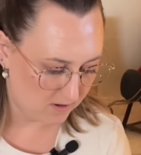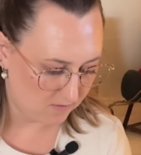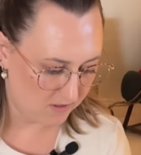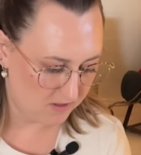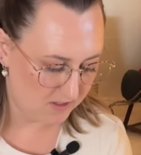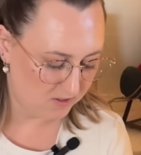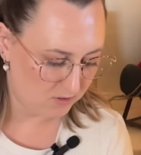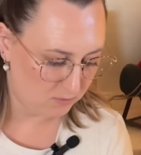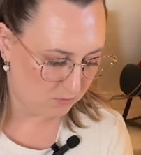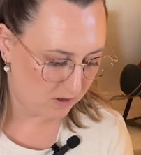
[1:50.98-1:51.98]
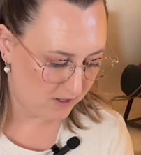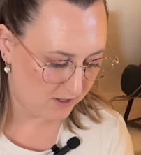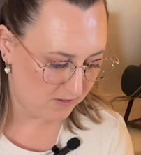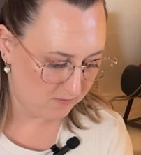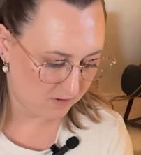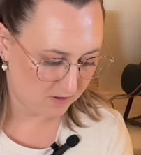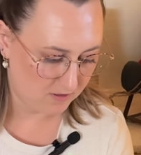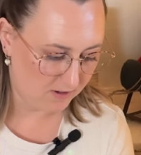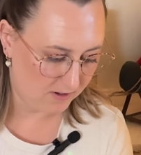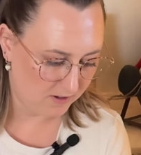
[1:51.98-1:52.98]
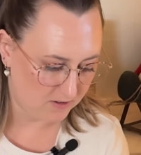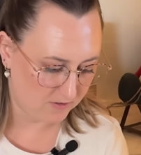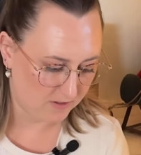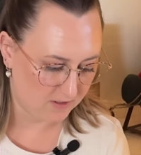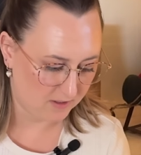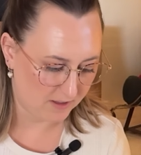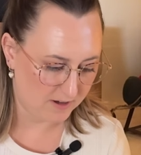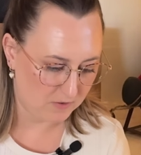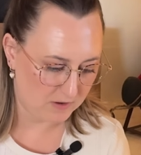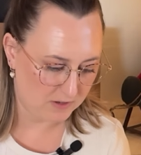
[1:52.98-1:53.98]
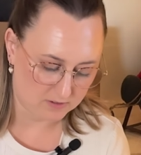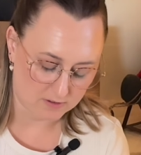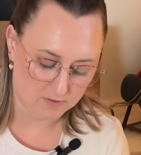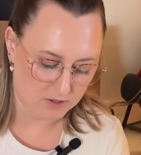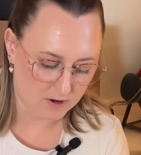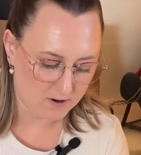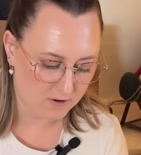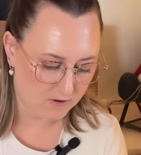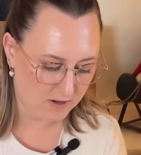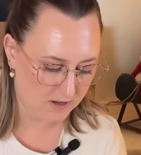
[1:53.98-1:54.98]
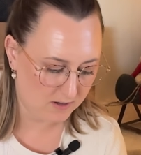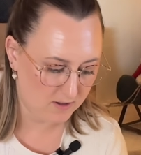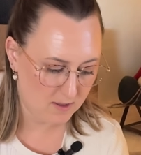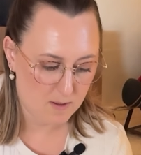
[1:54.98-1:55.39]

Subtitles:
even this one where they're doing the light green instead of the dark green.